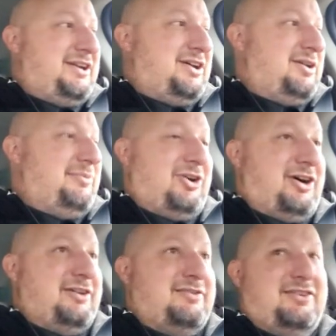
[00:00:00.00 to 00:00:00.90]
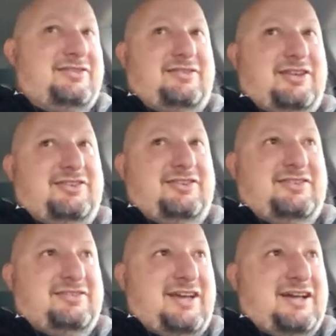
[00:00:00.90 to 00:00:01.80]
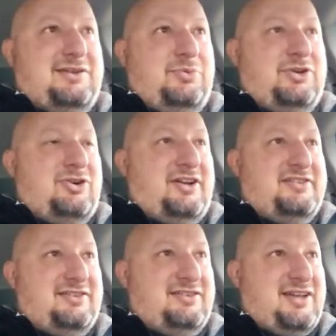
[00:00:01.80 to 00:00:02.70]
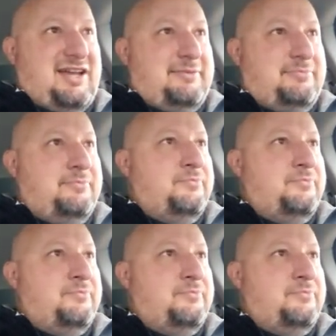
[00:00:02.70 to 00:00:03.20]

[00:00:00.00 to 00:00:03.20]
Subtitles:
now, I'm not. This is exactly what cost us the game.